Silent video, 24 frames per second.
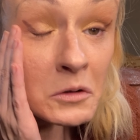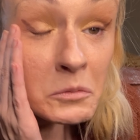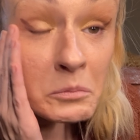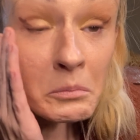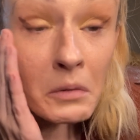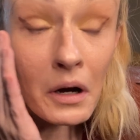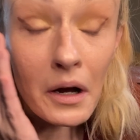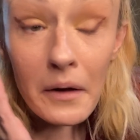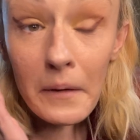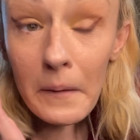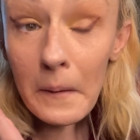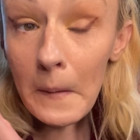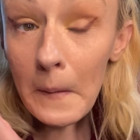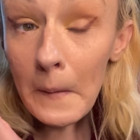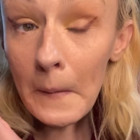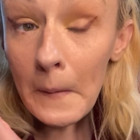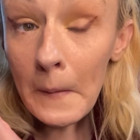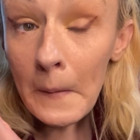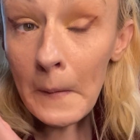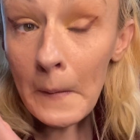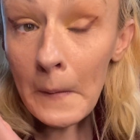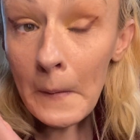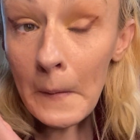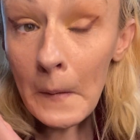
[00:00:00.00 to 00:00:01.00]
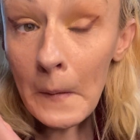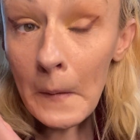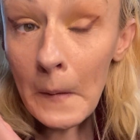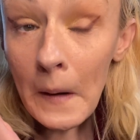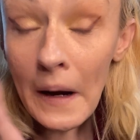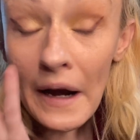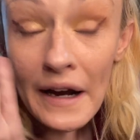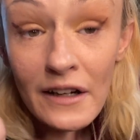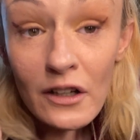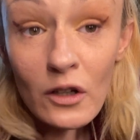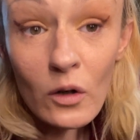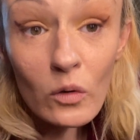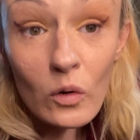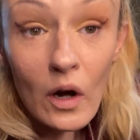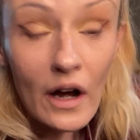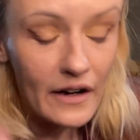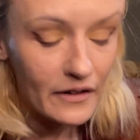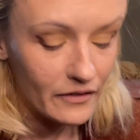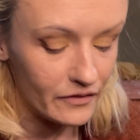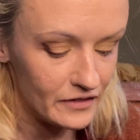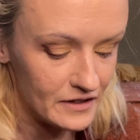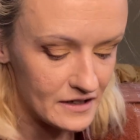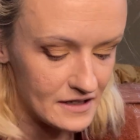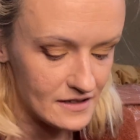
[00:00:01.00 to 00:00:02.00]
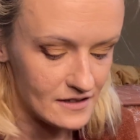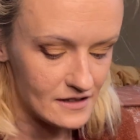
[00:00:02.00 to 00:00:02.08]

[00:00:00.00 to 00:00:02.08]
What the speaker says: But I don't know how to fix